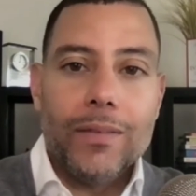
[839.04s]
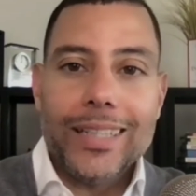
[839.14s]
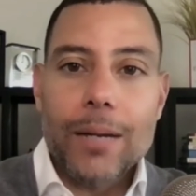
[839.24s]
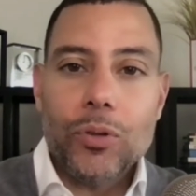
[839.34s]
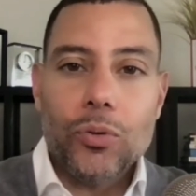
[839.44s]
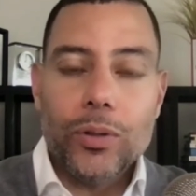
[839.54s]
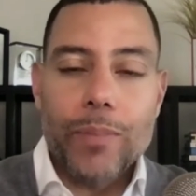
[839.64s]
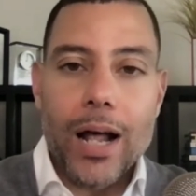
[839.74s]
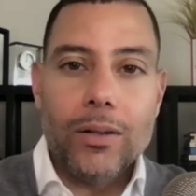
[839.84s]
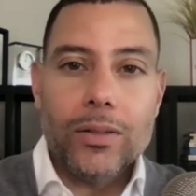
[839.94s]
the chemical
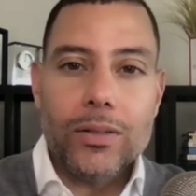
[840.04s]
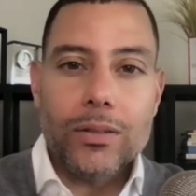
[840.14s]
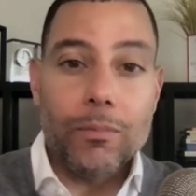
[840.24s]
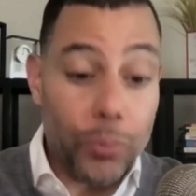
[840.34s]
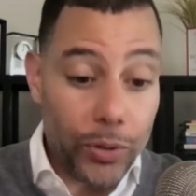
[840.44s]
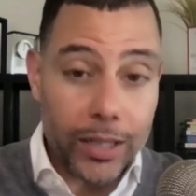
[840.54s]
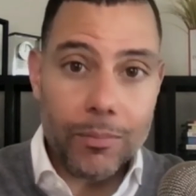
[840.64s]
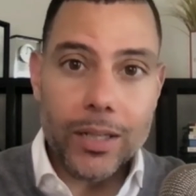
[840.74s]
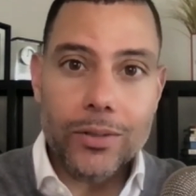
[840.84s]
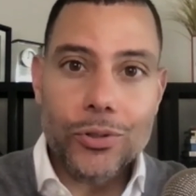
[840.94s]
imbalance, of putting
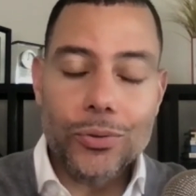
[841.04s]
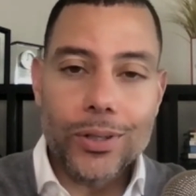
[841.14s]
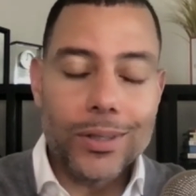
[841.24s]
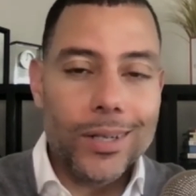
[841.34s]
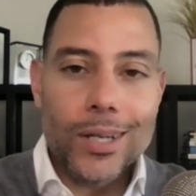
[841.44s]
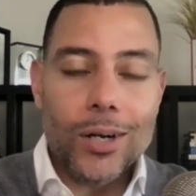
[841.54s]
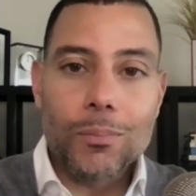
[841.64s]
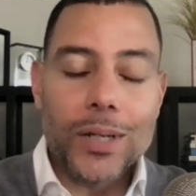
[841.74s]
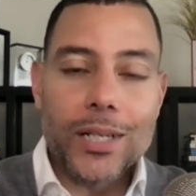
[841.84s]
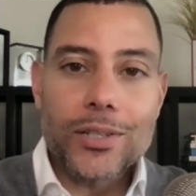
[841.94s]
them into a
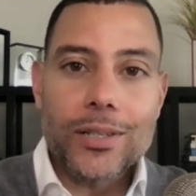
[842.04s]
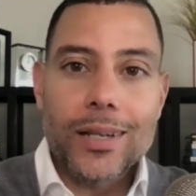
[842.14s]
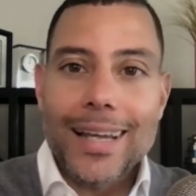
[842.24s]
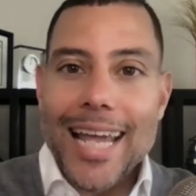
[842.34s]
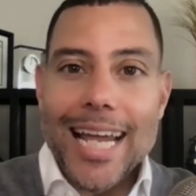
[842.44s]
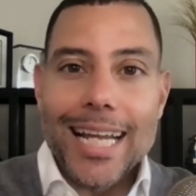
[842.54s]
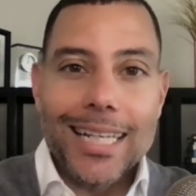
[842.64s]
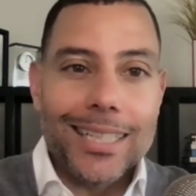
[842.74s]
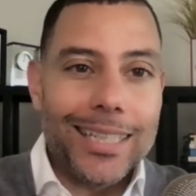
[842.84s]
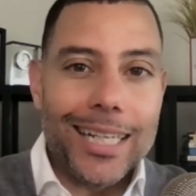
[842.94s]
place
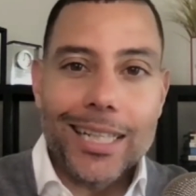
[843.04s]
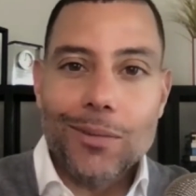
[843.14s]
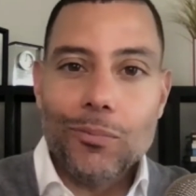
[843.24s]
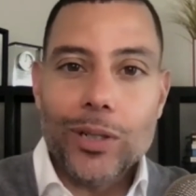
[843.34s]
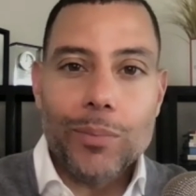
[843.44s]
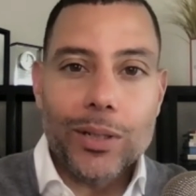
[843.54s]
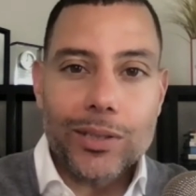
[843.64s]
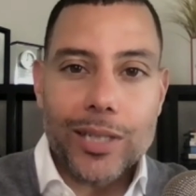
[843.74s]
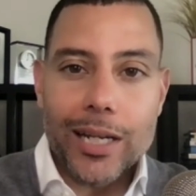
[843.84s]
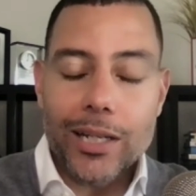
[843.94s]
and getting
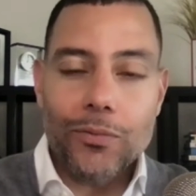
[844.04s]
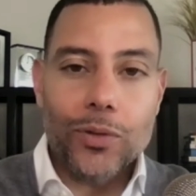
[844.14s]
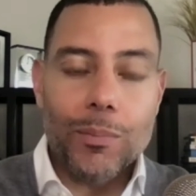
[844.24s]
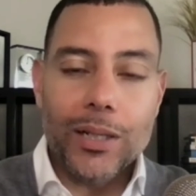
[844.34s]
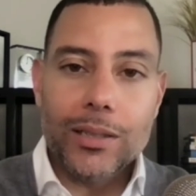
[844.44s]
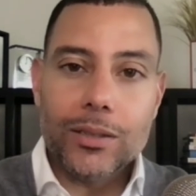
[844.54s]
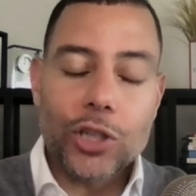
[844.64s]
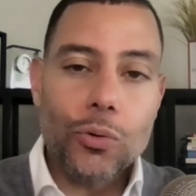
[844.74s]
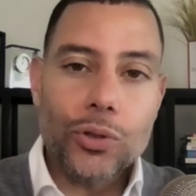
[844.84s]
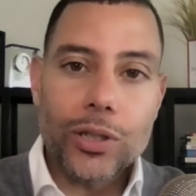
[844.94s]
rehabilitated from a
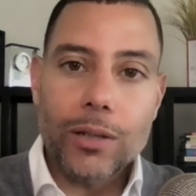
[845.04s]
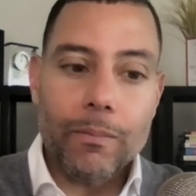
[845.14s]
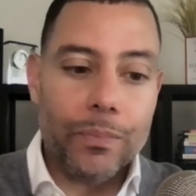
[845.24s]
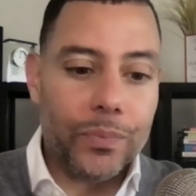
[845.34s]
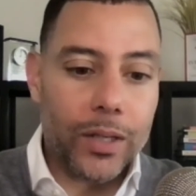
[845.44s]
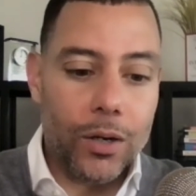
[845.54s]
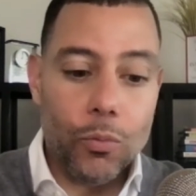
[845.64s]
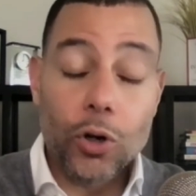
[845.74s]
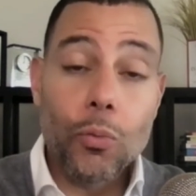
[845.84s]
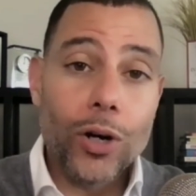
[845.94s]
coaching, a
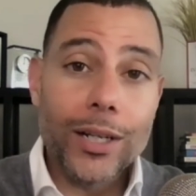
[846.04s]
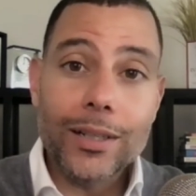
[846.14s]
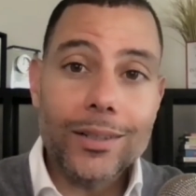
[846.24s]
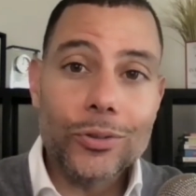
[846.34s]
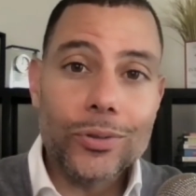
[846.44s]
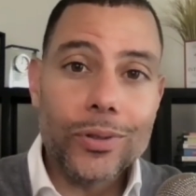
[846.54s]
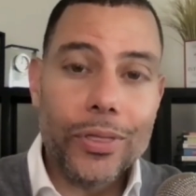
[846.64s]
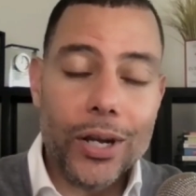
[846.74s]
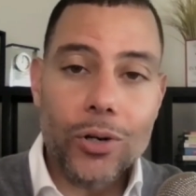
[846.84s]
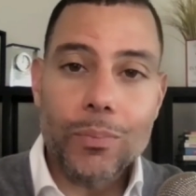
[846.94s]
one-on-one
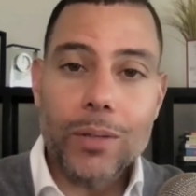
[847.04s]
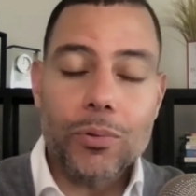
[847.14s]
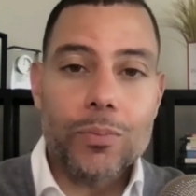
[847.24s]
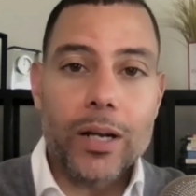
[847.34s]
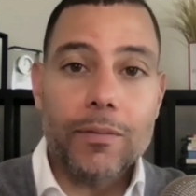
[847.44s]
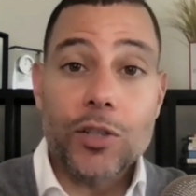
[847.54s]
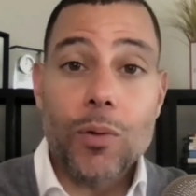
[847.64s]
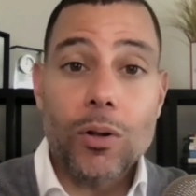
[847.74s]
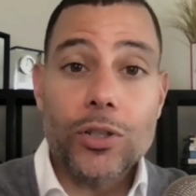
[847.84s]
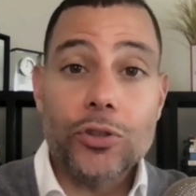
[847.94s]
therapy perspective,
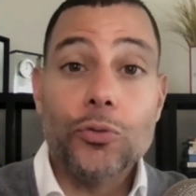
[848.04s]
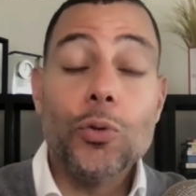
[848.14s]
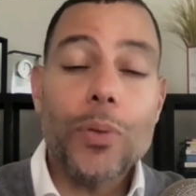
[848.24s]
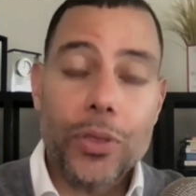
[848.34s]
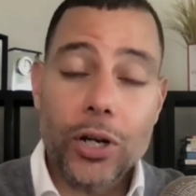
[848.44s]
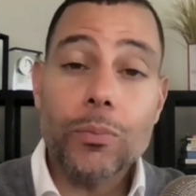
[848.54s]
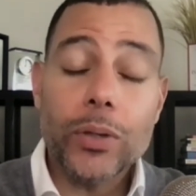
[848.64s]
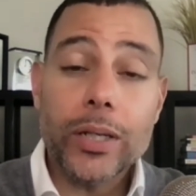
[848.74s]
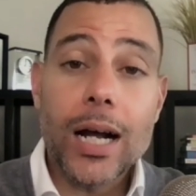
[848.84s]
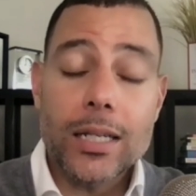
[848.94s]
as well as group
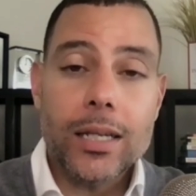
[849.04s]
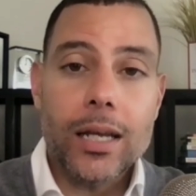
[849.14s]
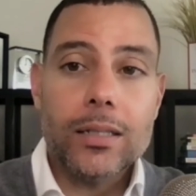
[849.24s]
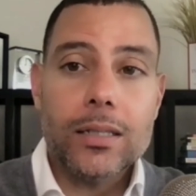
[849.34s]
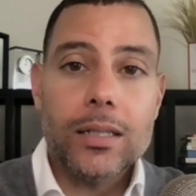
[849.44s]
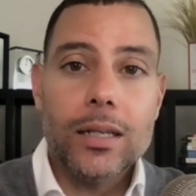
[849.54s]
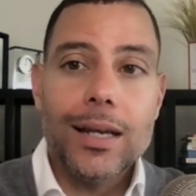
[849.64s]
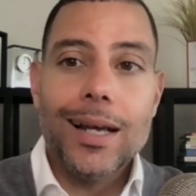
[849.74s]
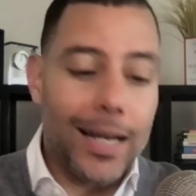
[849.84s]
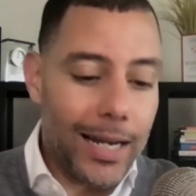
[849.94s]
therapy context,
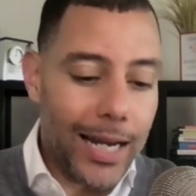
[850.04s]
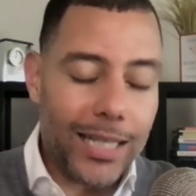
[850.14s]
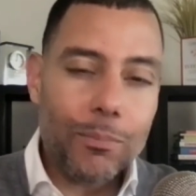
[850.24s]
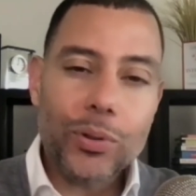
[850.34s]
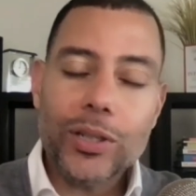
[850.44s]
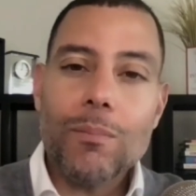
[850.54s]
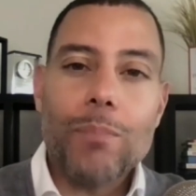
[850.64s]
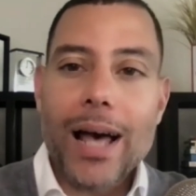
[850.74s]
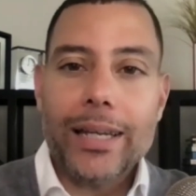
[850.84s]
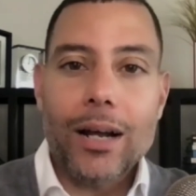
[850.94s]
and then putting
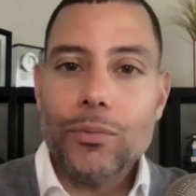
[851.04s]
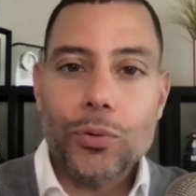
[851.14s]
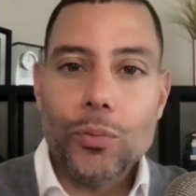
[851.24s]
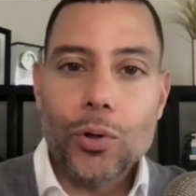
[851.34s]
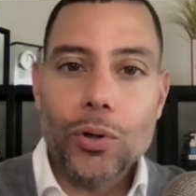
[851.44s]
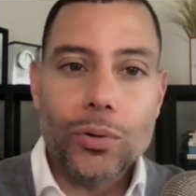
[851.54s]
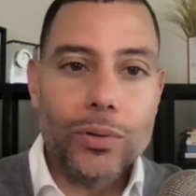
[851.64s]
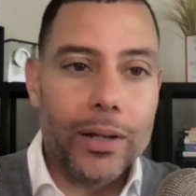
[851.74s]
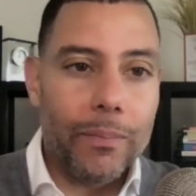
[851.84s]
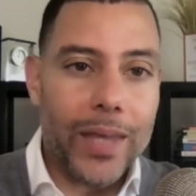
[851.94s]
them back out into a
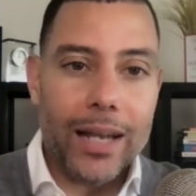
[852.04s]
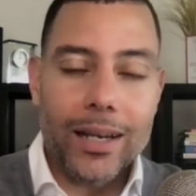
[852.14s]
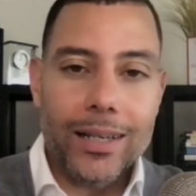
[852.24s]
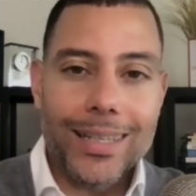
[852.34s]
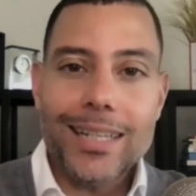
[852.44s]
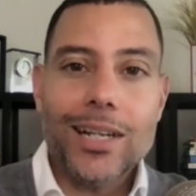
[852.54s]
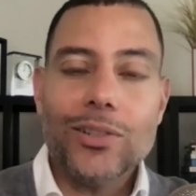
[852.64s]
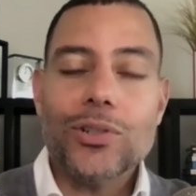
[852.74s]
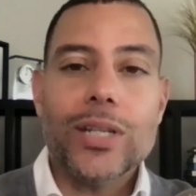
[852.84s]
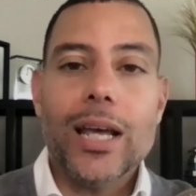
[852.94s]
world that didn't
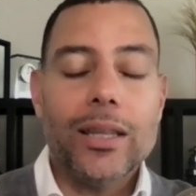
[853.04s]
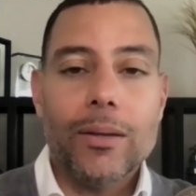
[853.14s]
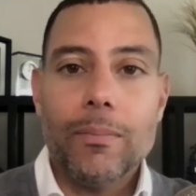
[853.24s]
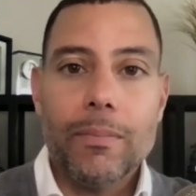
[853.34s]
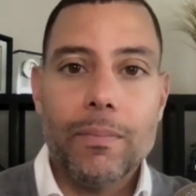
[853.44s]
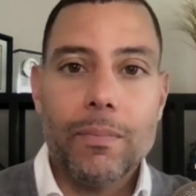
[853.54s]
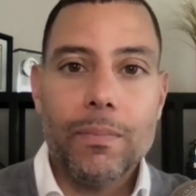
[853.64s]
understand them,